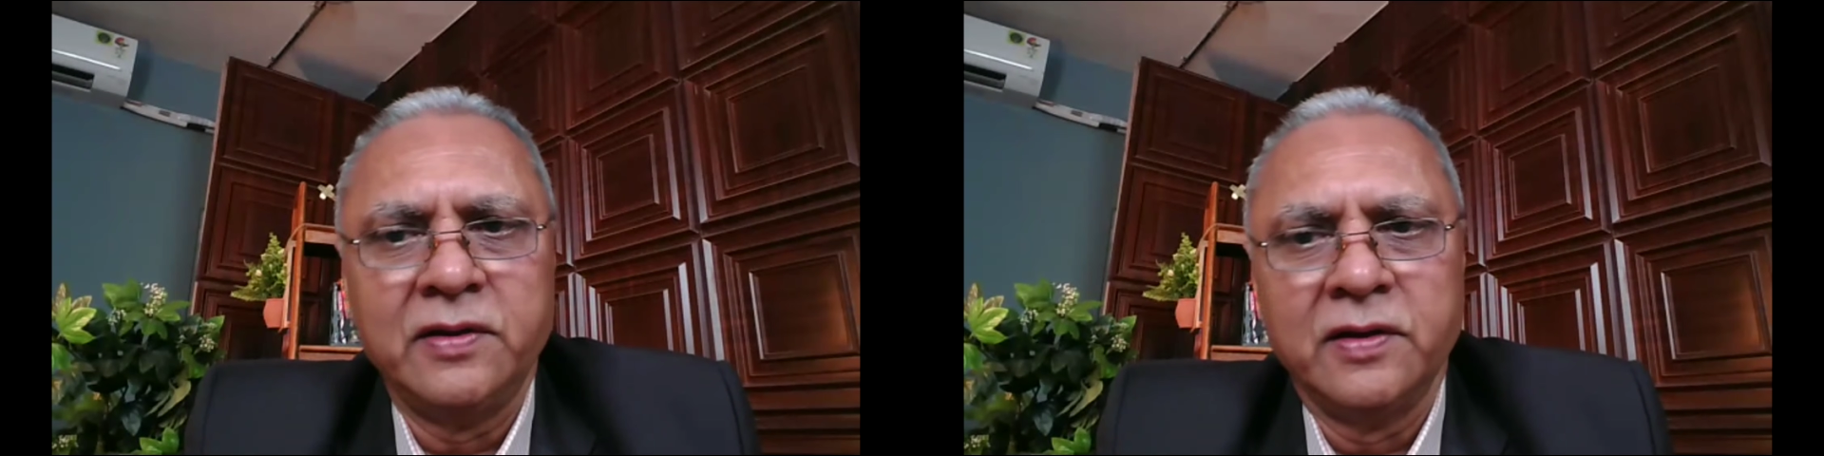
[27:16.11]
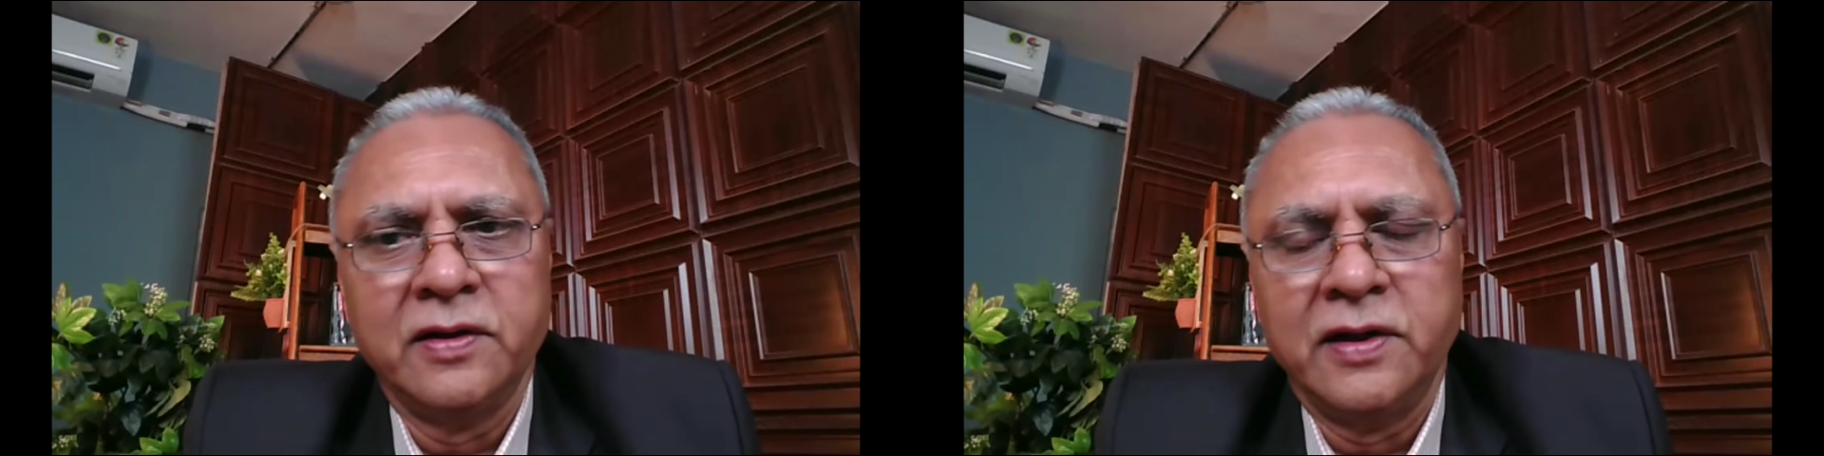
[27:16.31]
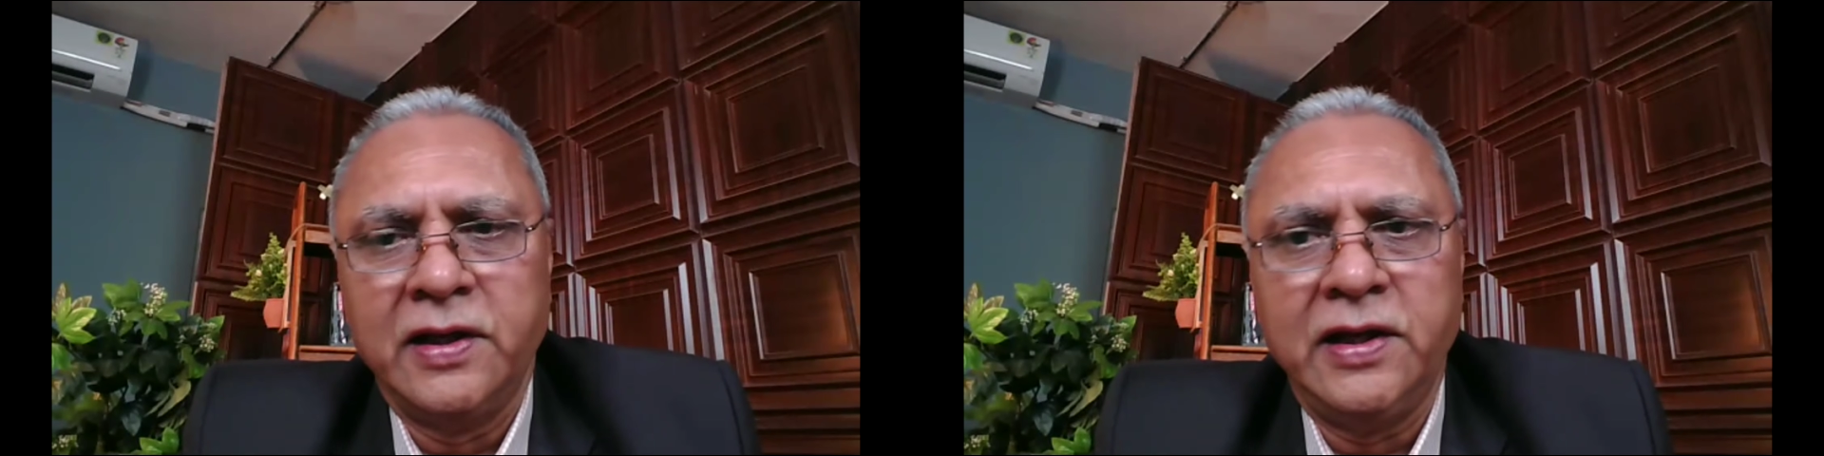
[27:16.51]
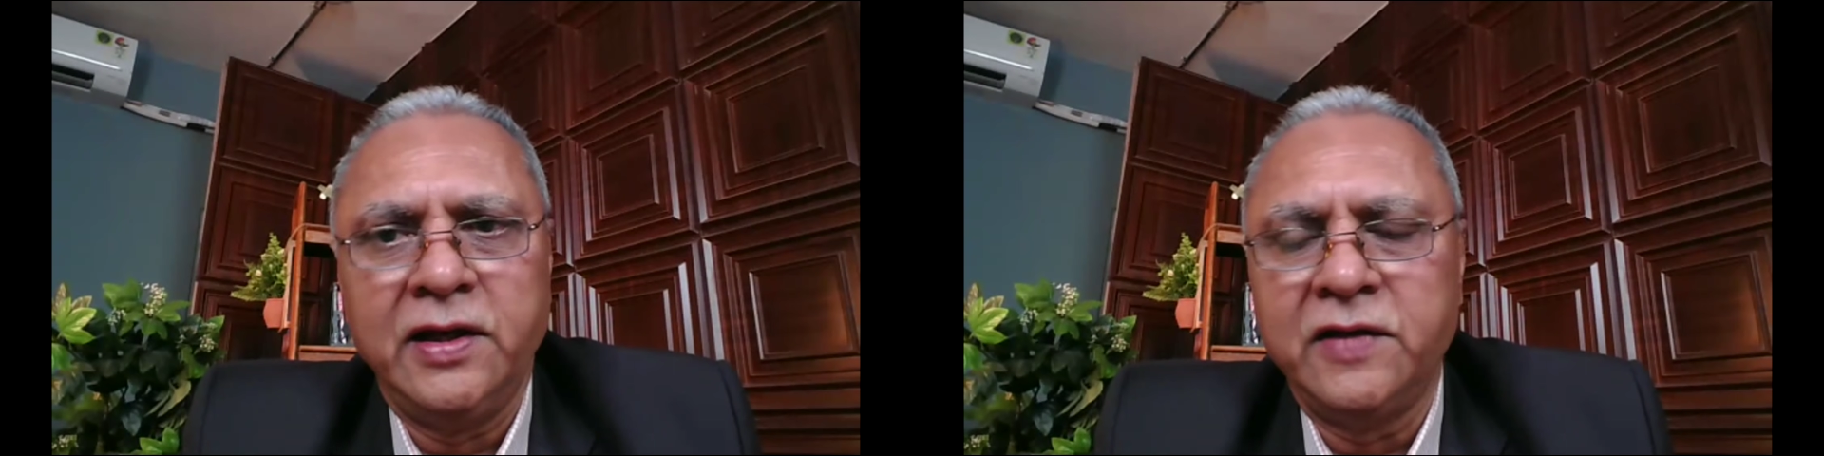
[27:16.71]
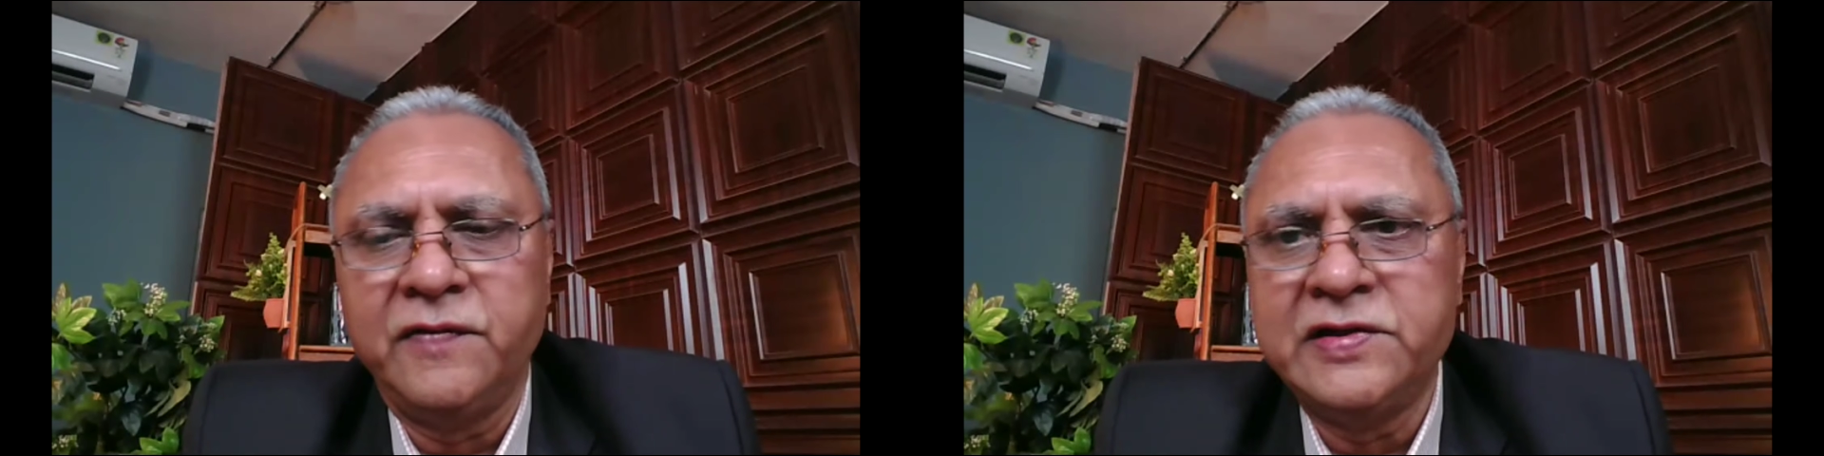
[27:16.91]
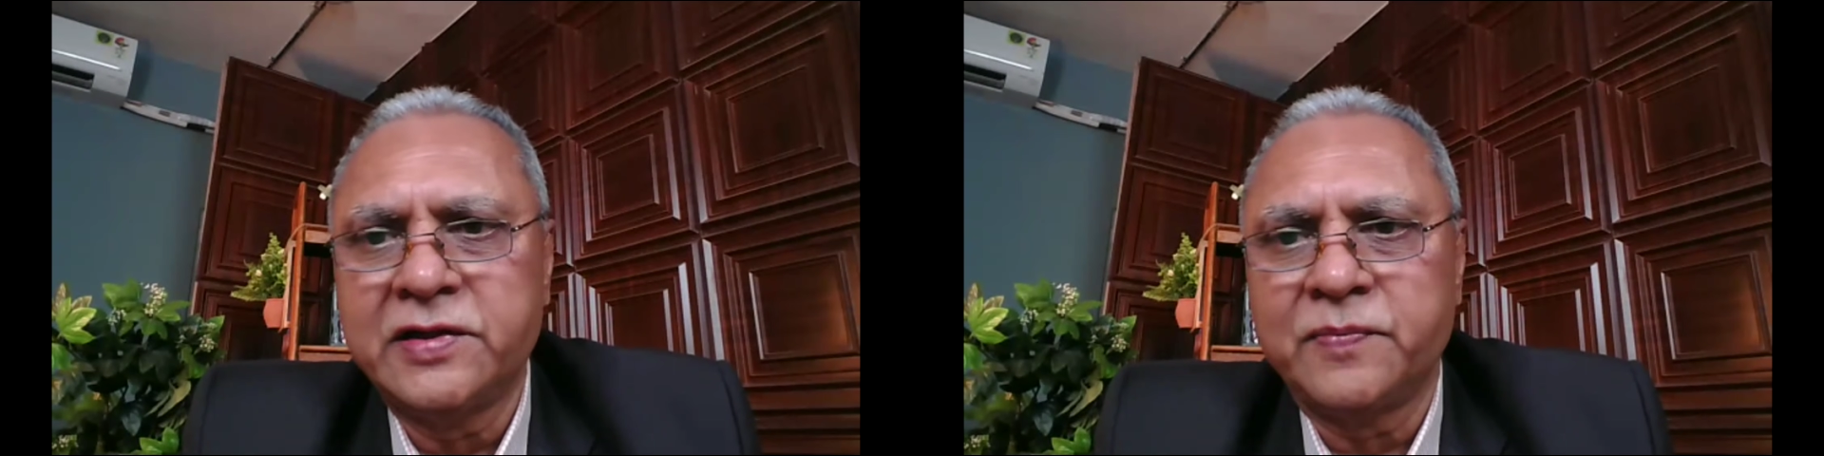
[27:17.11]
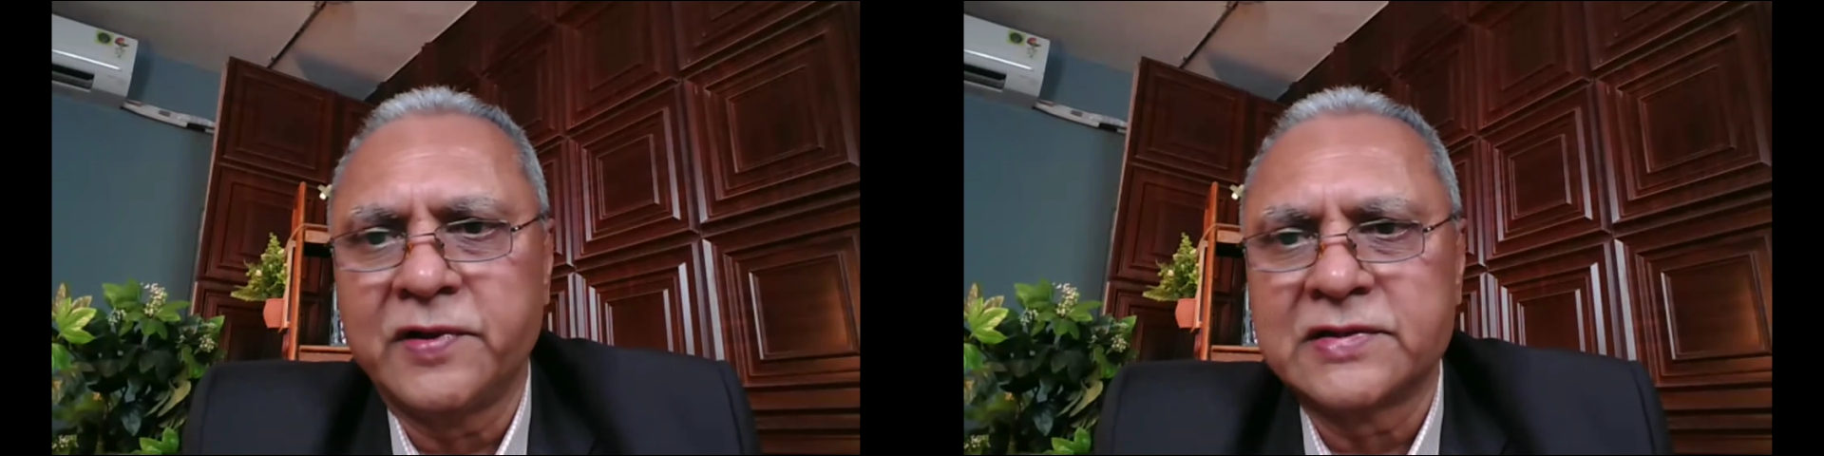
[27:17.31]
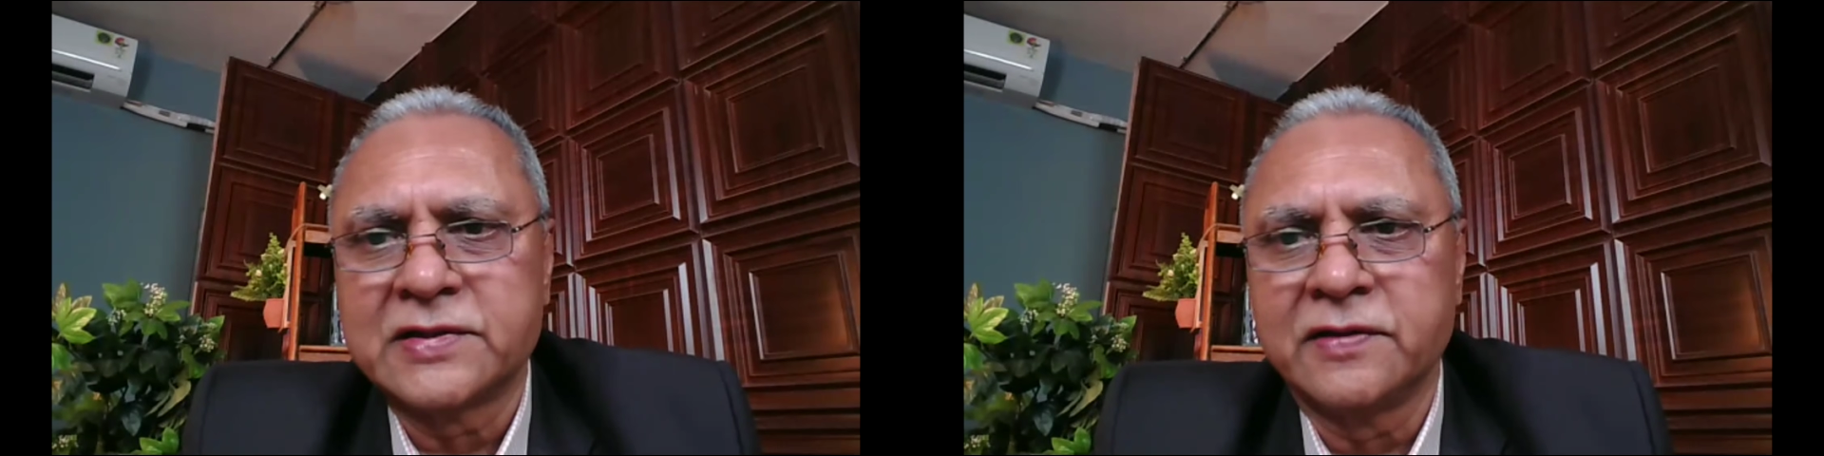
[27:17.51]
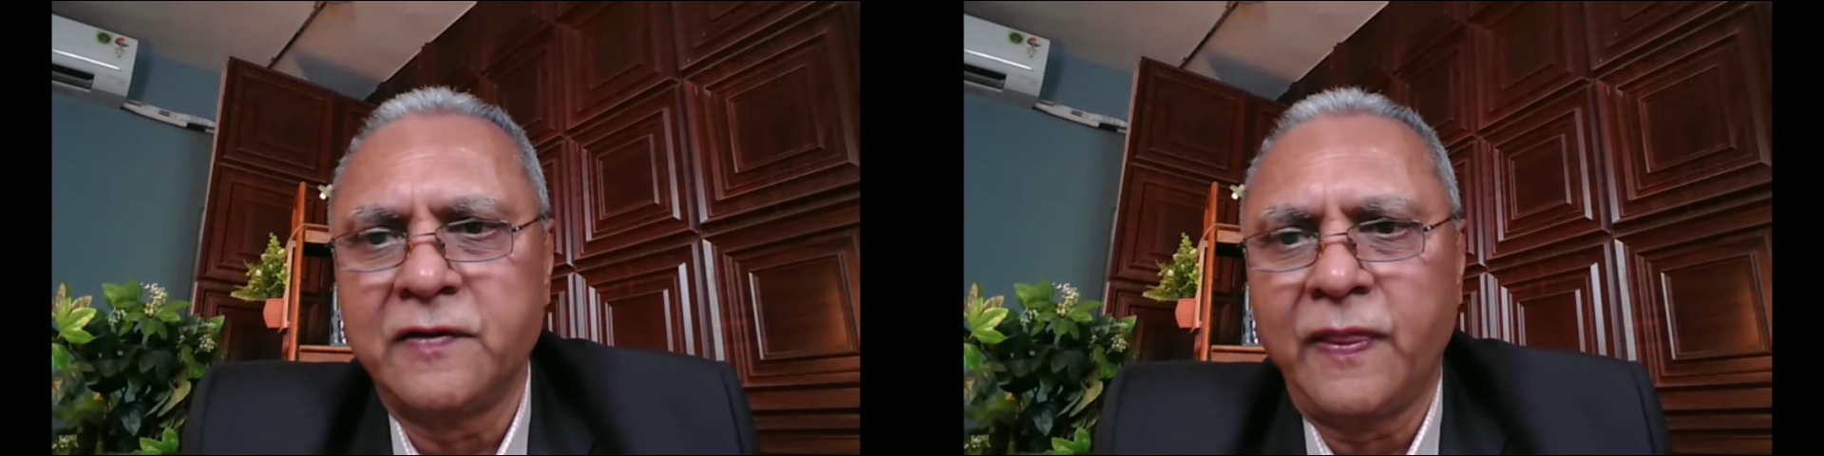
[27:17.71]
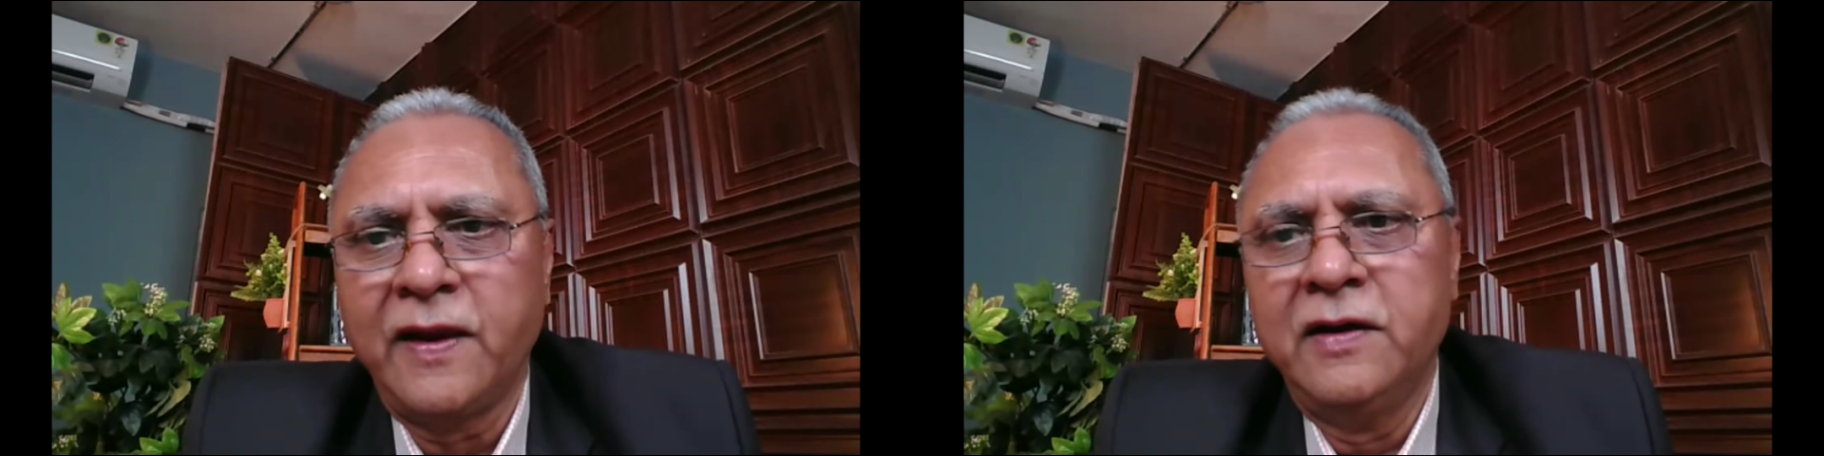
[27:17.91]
the any individual person,